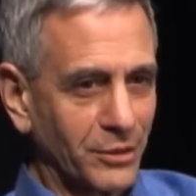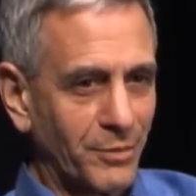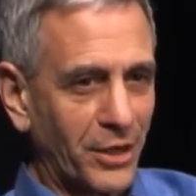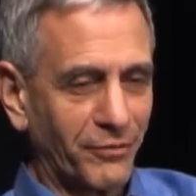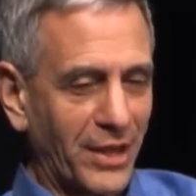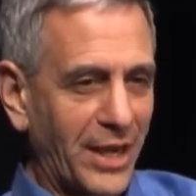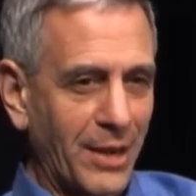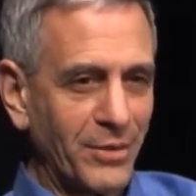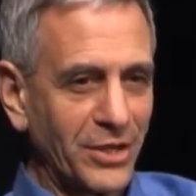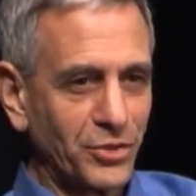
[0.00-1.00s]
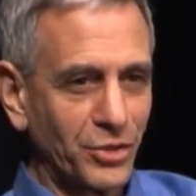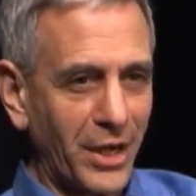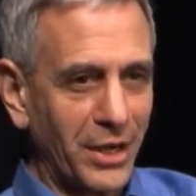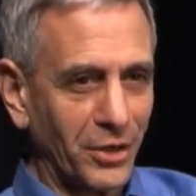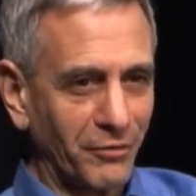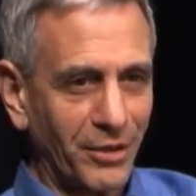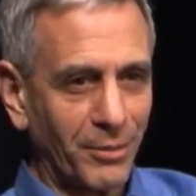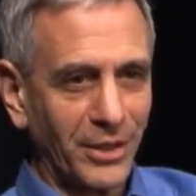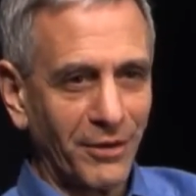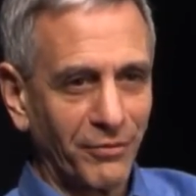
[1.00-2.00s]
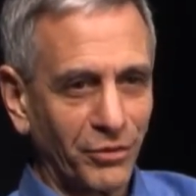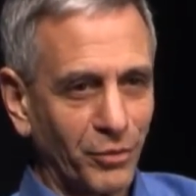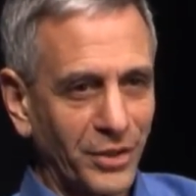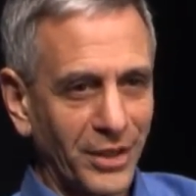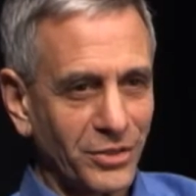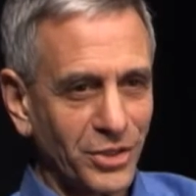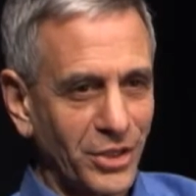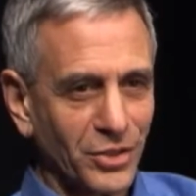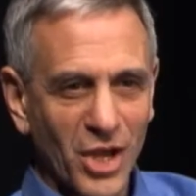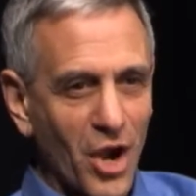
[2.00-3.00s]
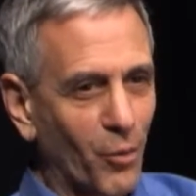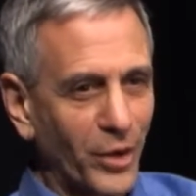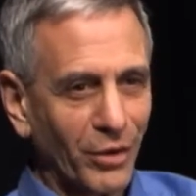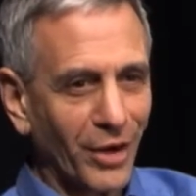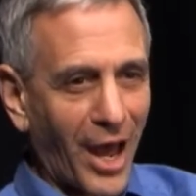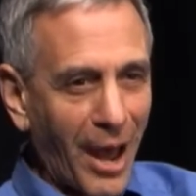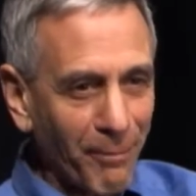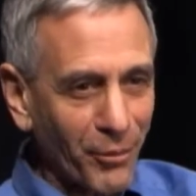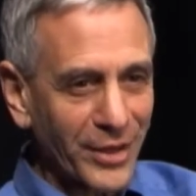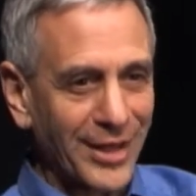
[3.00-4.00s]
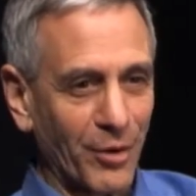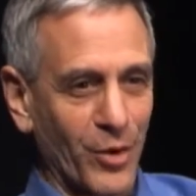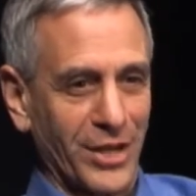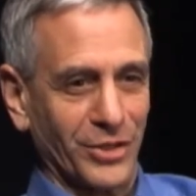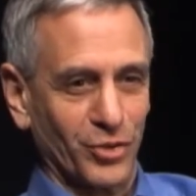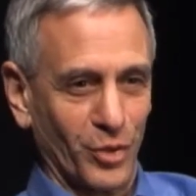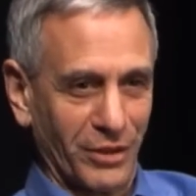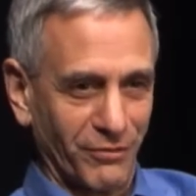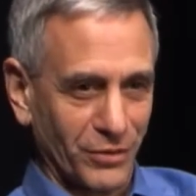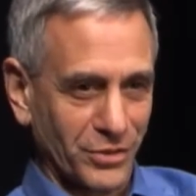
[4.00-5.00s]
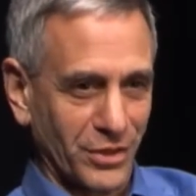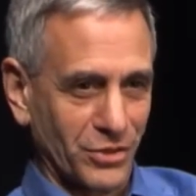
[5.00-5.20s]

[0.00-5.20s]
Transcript: Doesn't matter if they came yesterday or if they've been there for 3,000 years. We don't operate that way in the 21st